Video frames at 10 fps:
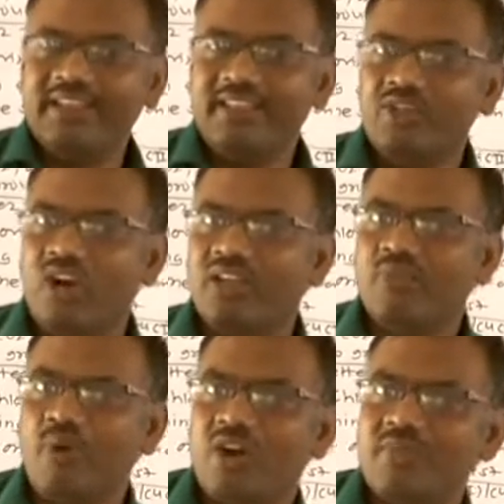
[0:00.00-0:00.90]
there is not the
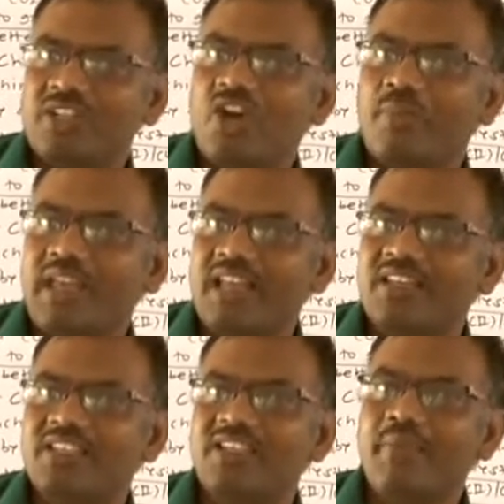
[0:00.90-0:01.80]
formation of
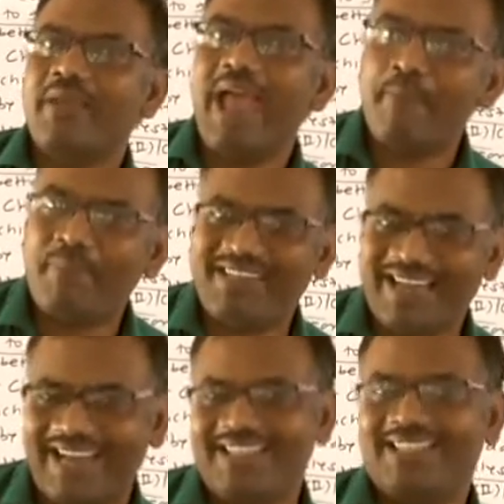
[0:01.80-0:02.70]
calcium
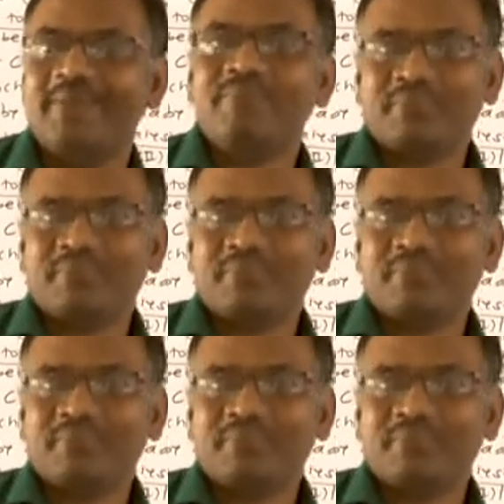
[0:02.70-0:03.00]
apatite.